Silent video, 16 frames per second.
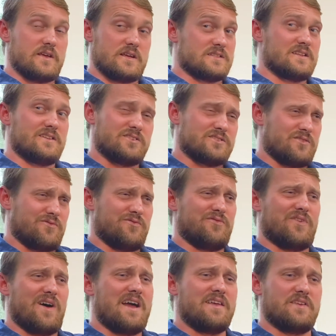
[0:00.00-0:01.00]
because then there's a
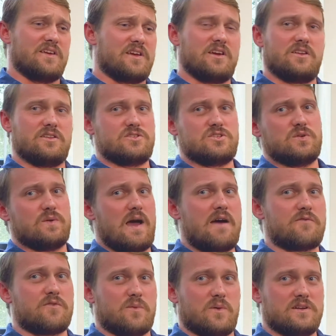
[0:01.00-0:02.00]
fine that could ensue
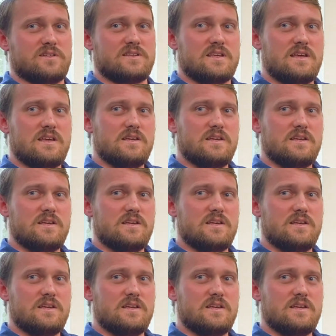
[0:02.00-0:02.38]
afterwards.